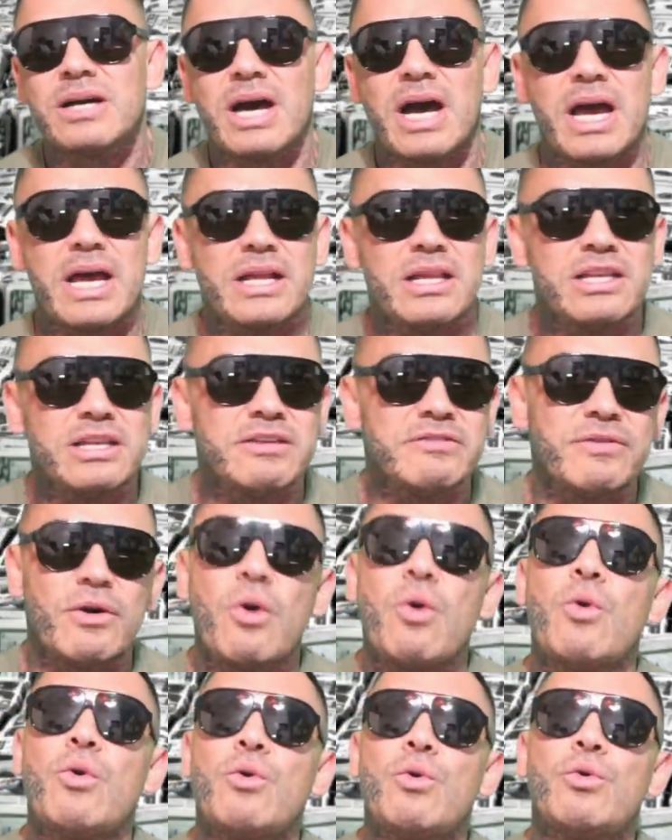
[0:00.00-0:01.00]
I live
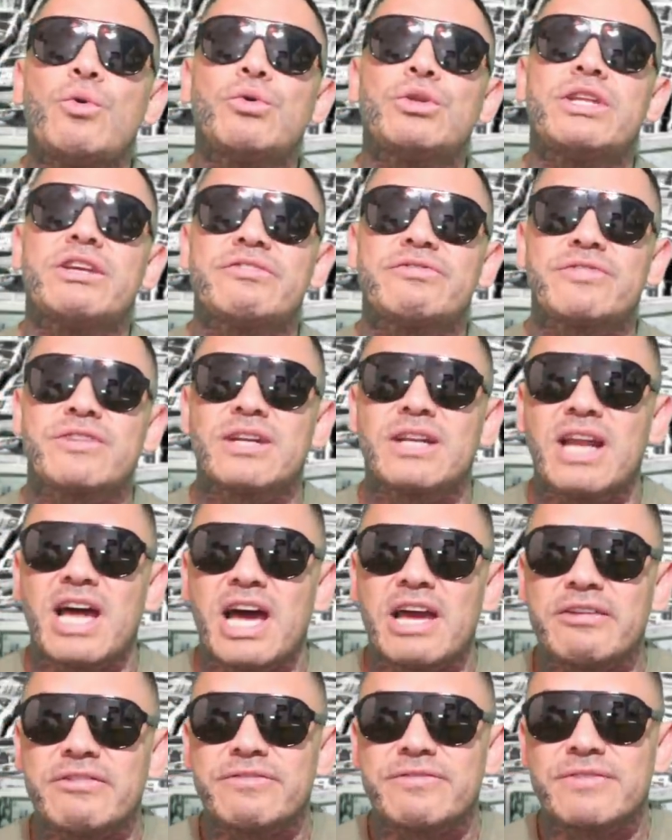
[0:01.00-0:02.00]
a whole different
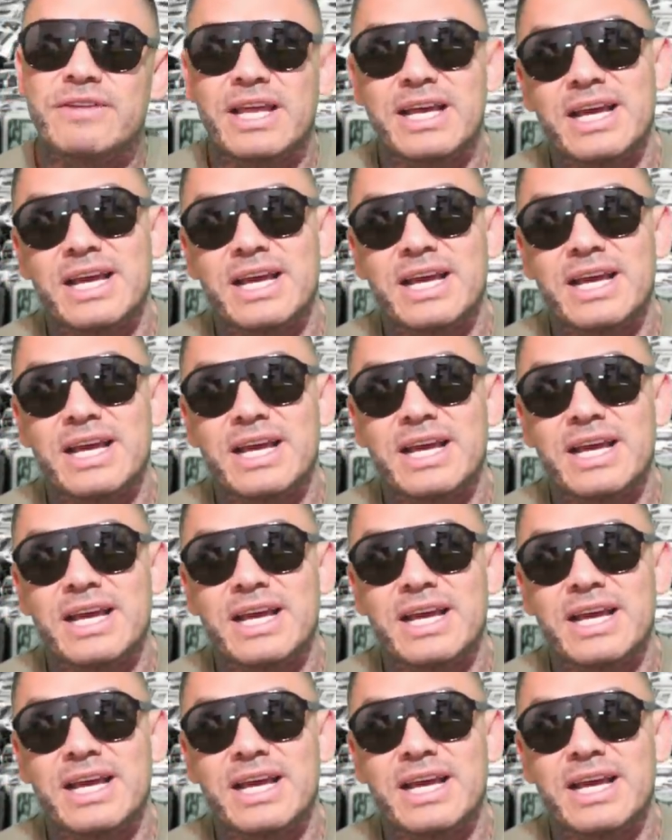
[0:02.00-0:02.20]
life.